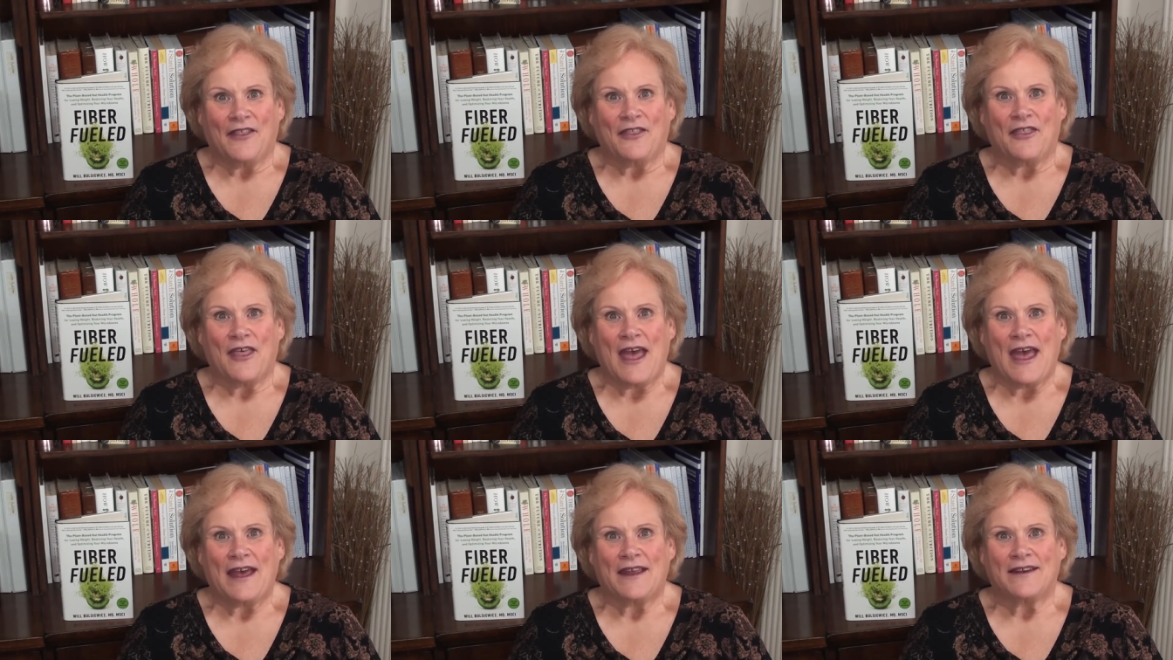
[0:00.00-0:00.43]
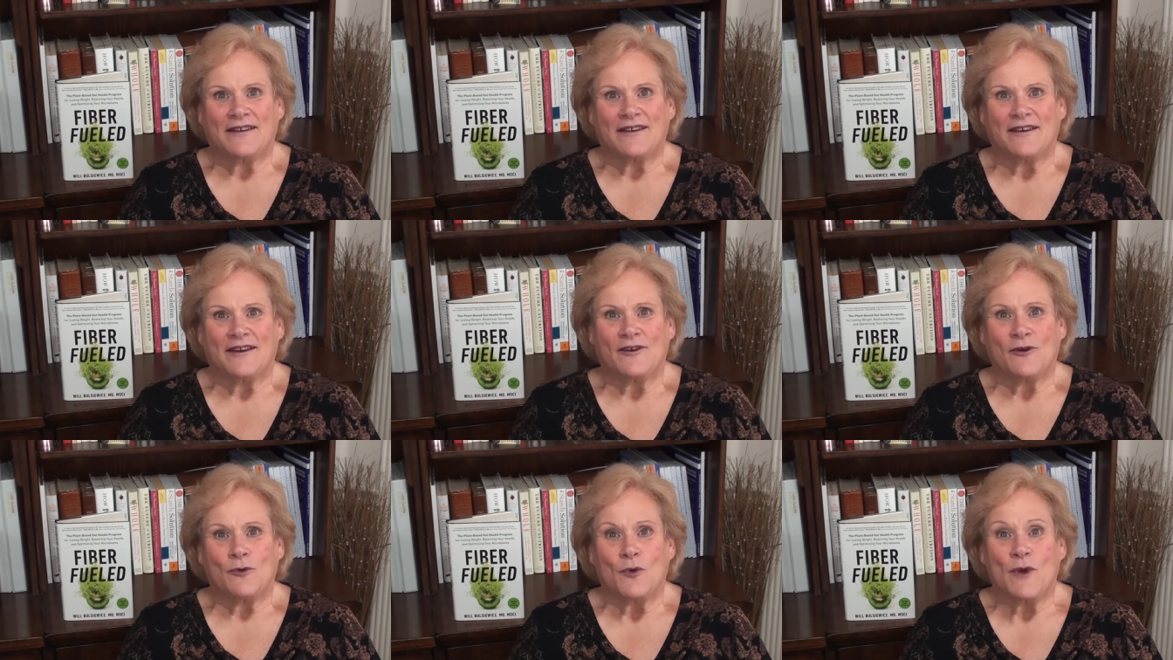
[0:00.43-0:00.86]
that
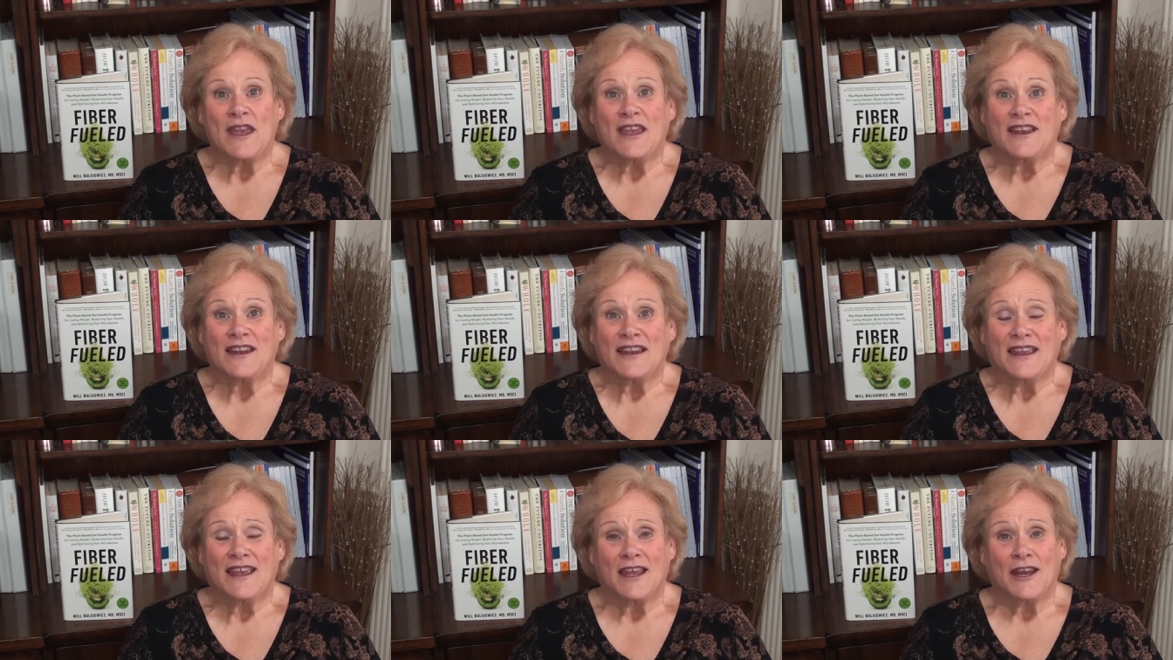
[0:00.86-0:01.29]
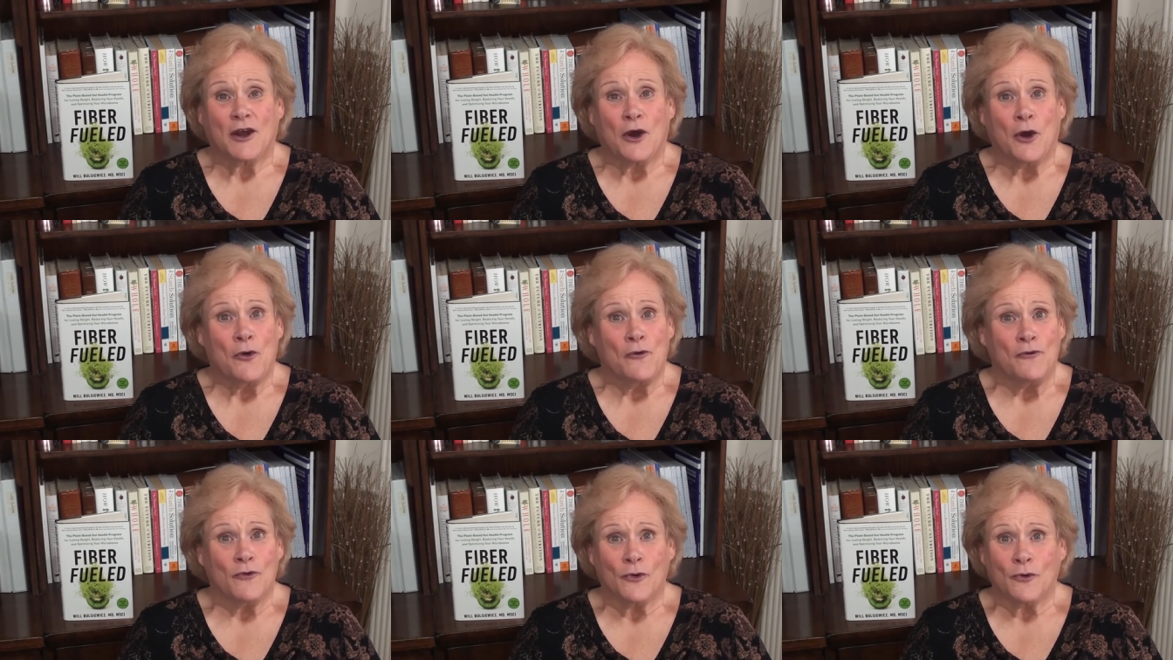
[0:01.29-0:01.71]
we can get
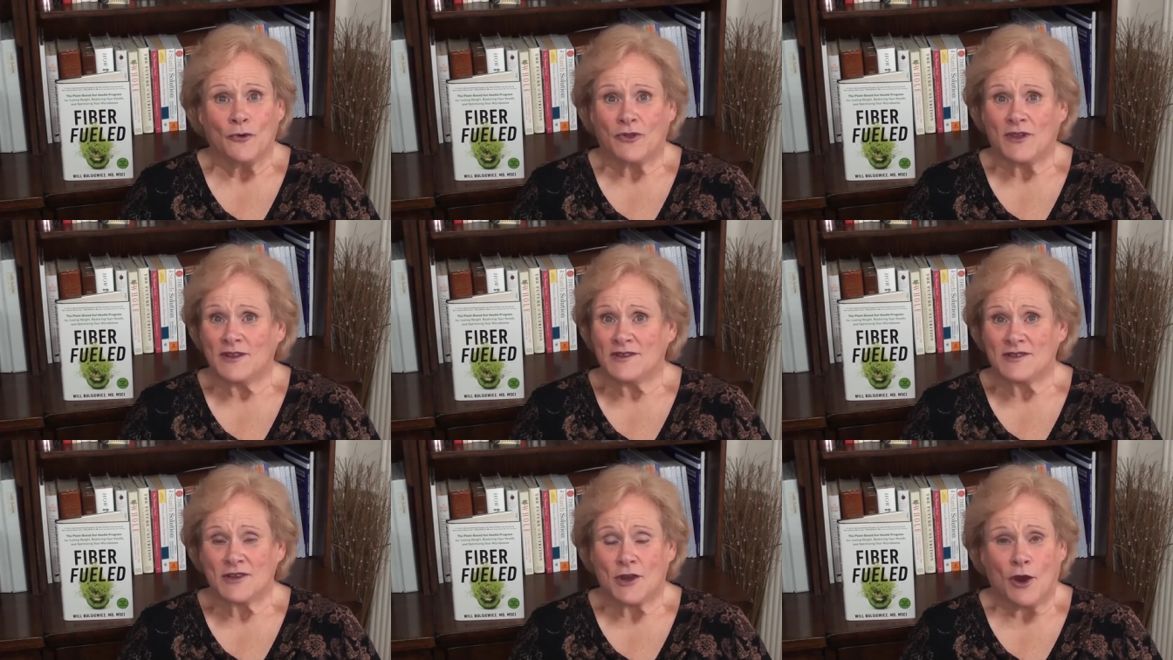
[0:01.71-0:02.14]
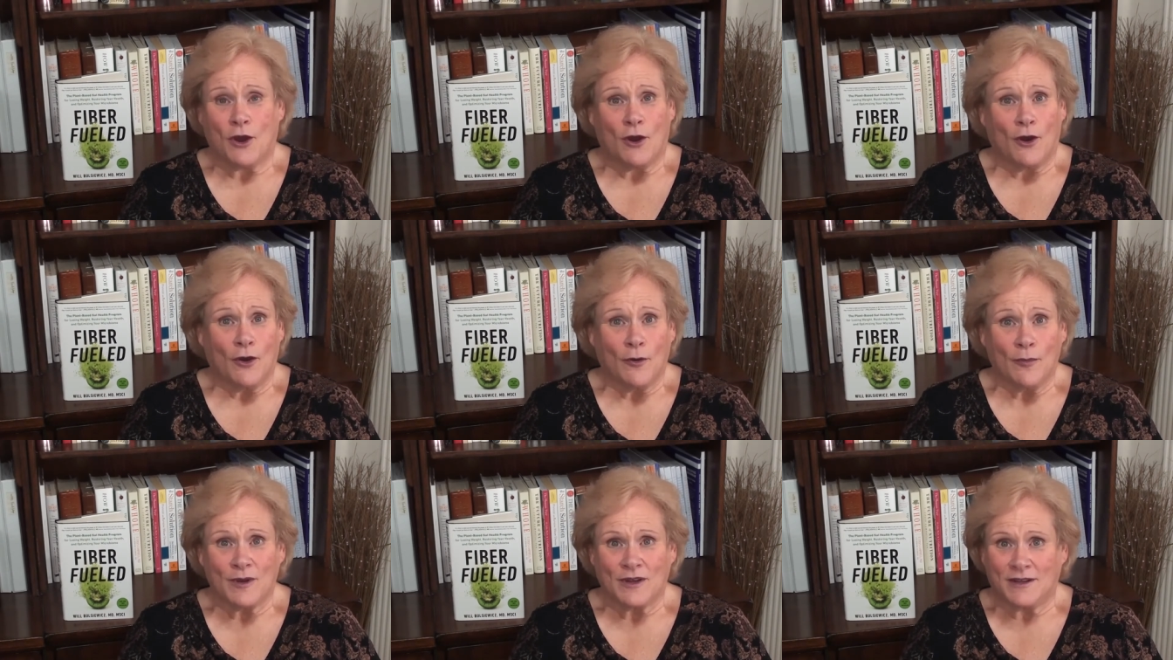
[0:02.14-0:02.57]
over these
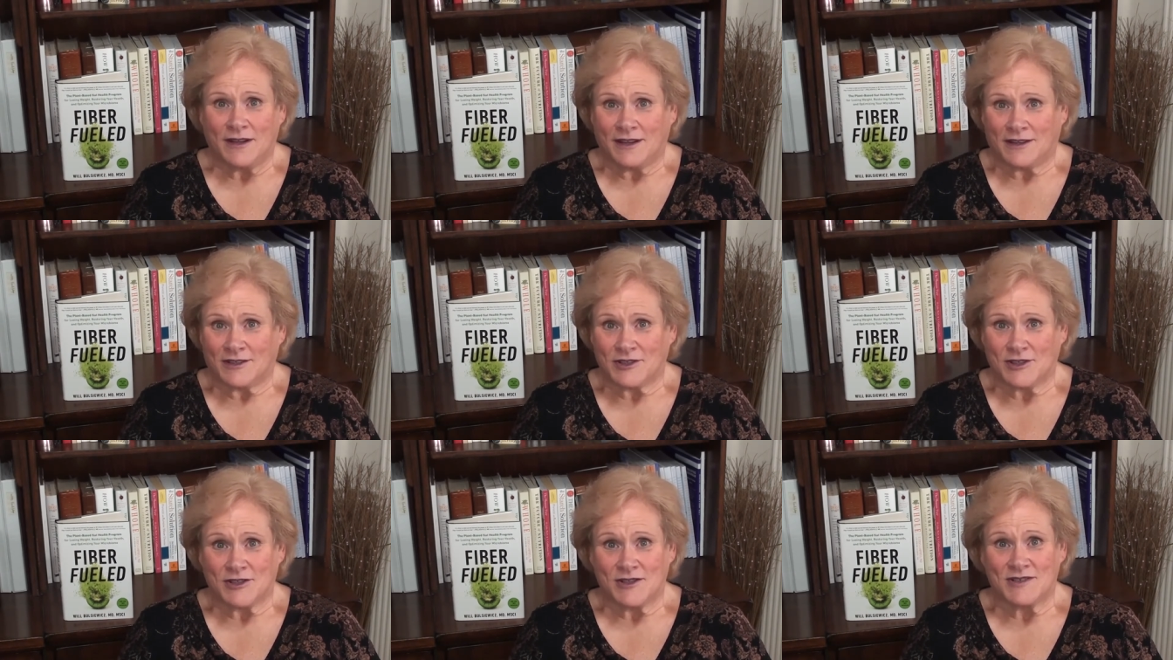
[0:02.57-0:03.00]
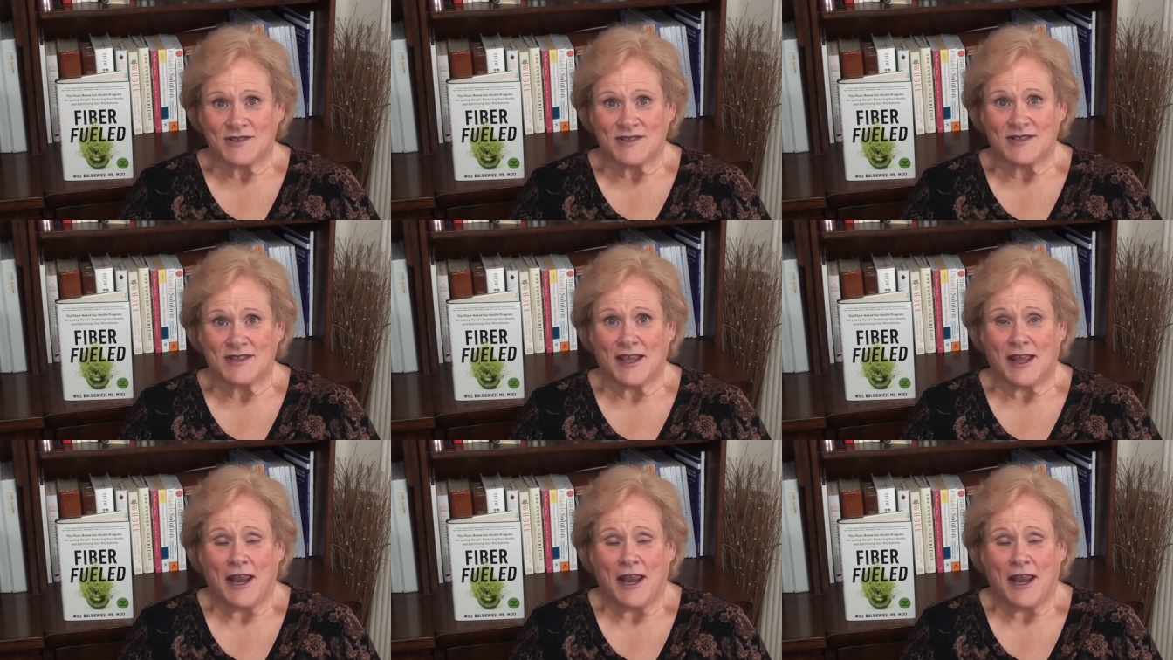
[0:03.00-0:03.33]
carb addictions